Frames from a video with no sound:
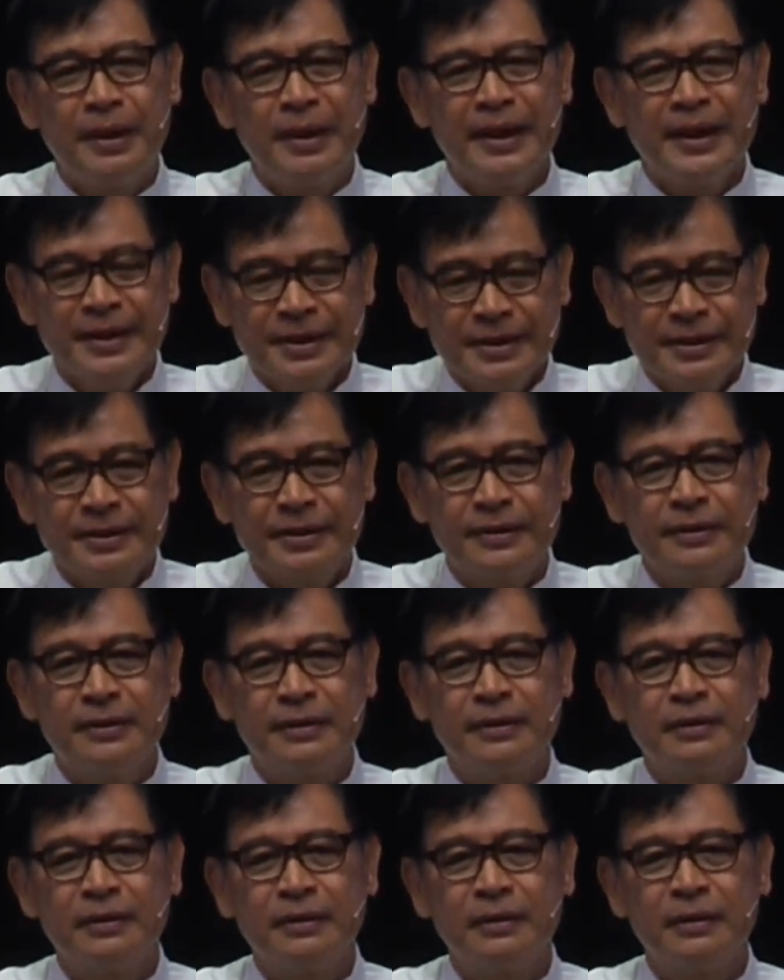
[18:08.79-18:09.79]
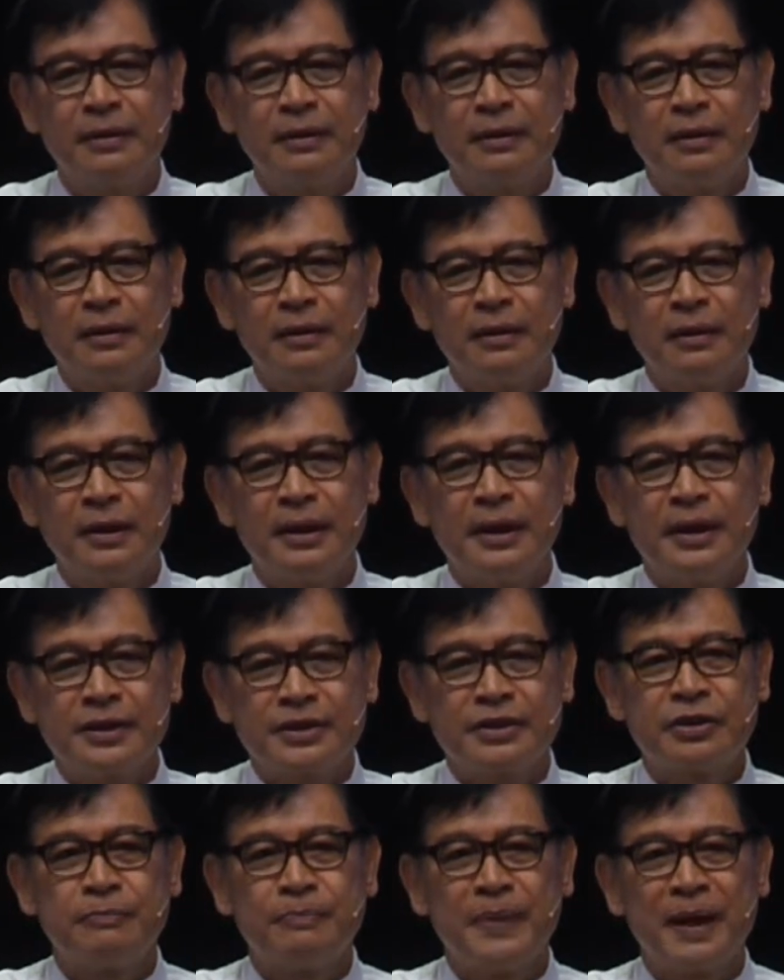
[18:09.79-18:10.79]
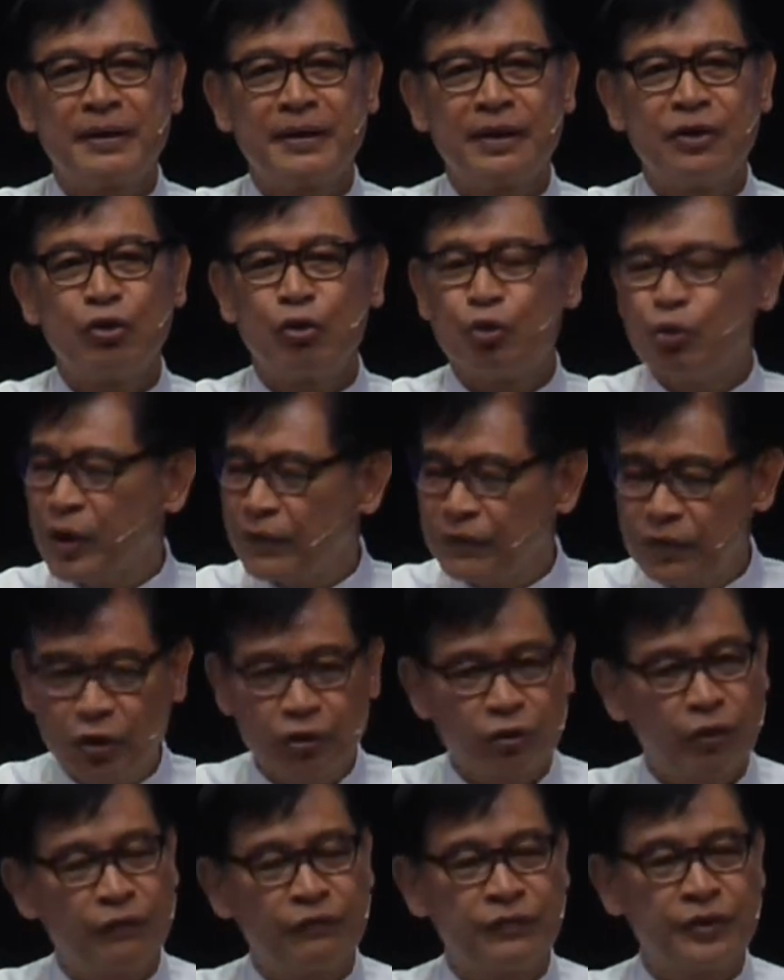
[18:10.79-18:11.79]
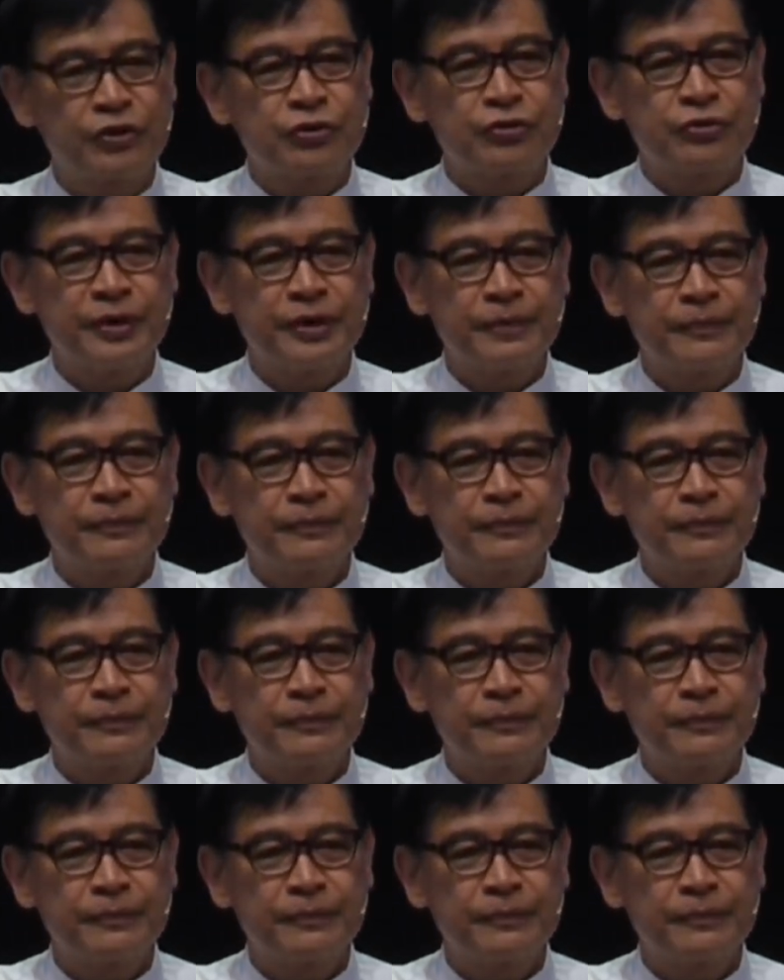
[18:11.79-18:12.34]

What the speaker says: incident is still bugging you. You have not got victory.